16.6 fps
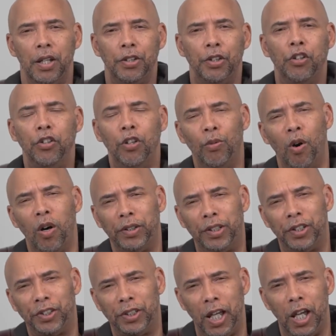Do you want
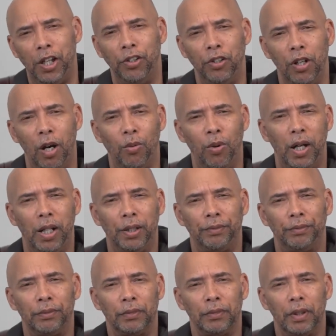to say, you know
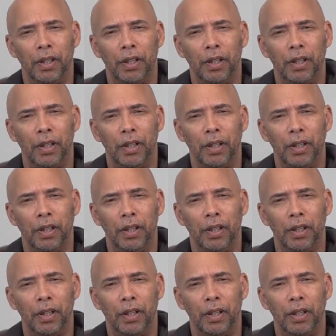what?